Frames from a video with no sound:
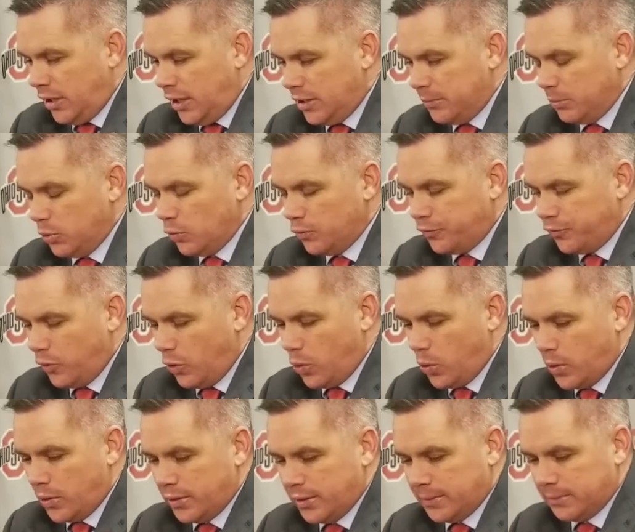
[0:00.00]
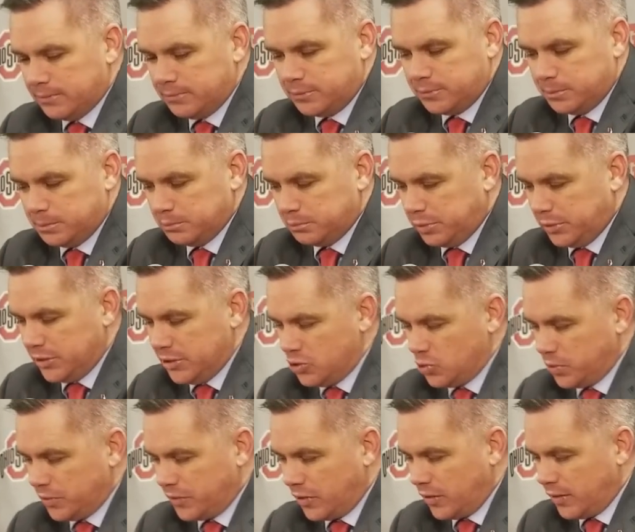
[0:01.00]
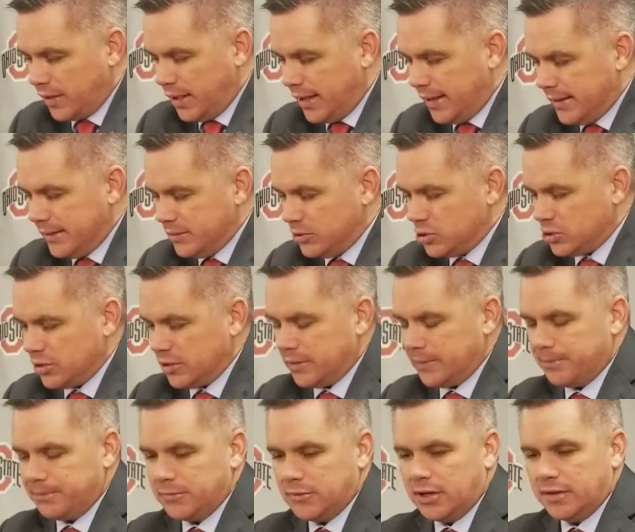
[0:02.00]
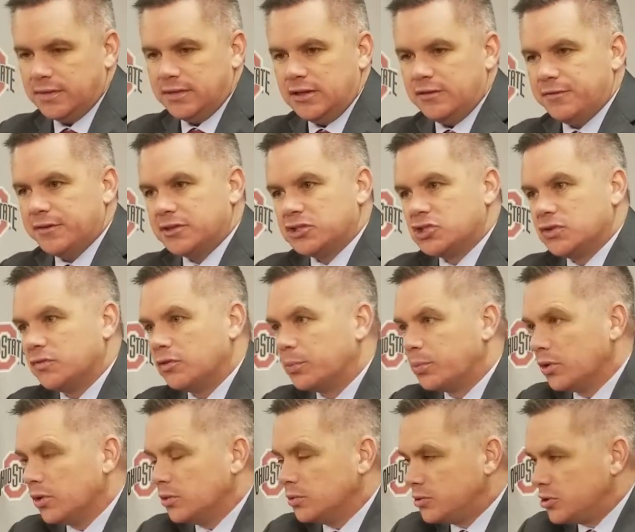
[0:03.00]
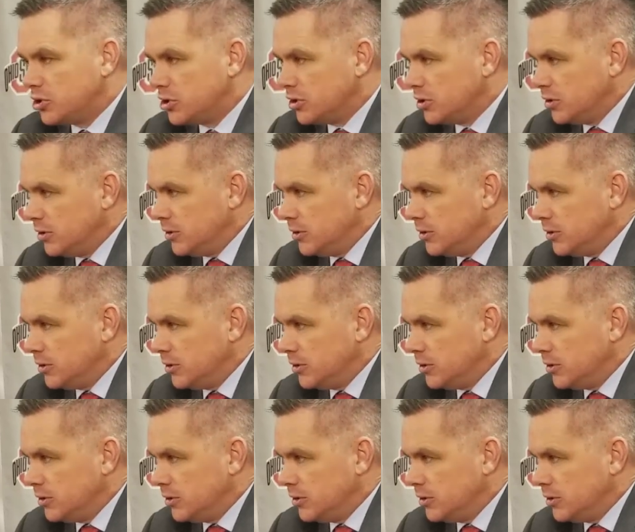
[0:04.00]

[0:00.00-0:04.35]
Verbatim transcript: and move forward. I'm pleased with our guys' um, defensive approach